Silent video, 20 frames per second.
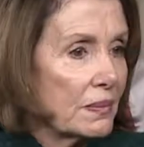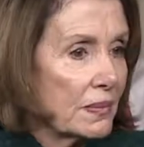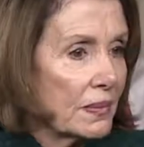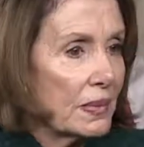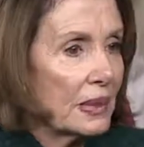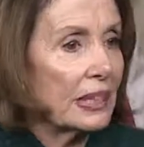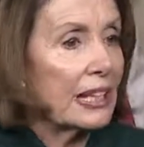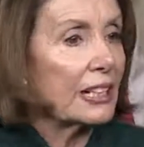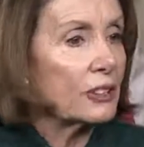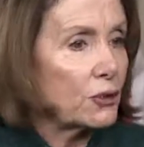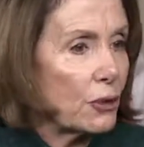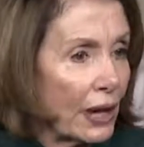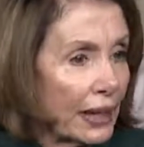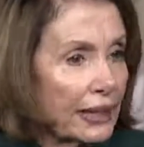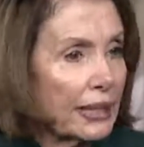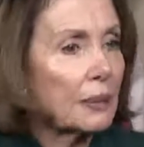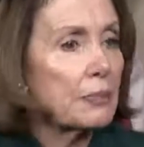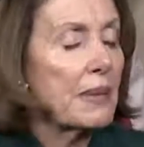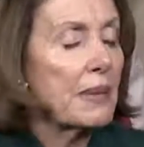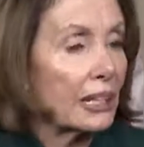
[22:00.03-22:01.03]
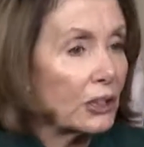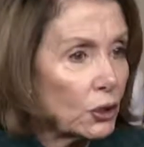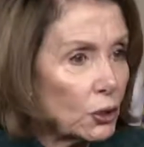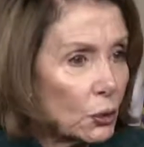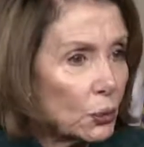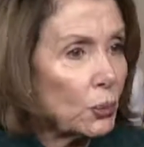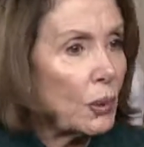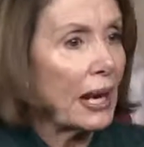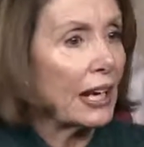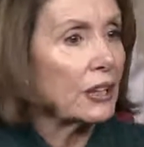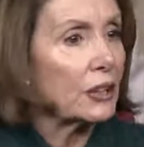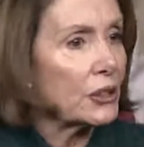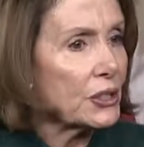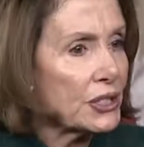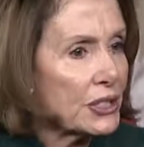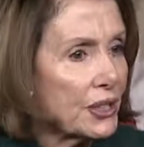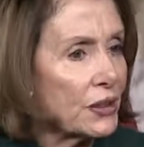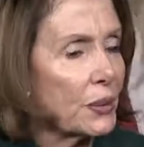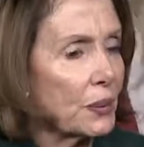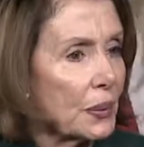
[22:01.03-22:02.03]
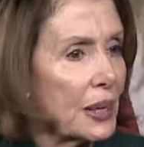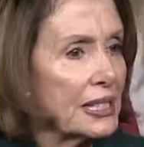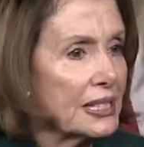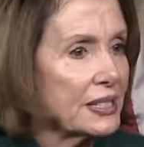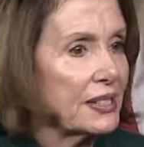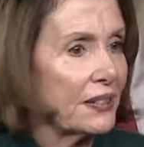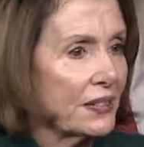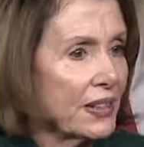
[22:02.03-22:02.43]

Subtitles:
electronic medical records and the rest of